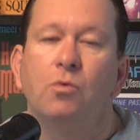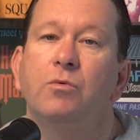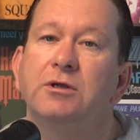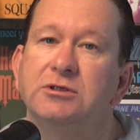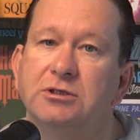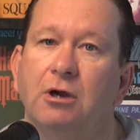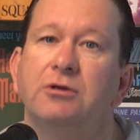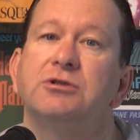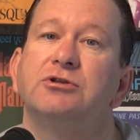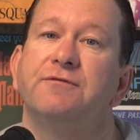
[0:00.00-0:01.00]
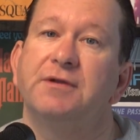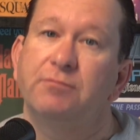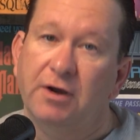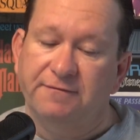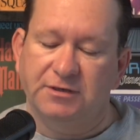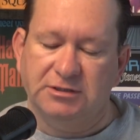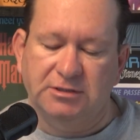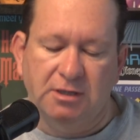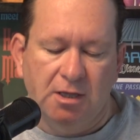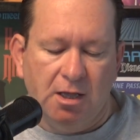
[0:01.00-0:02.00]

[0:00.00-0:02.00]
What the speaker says: will start serving breakfast.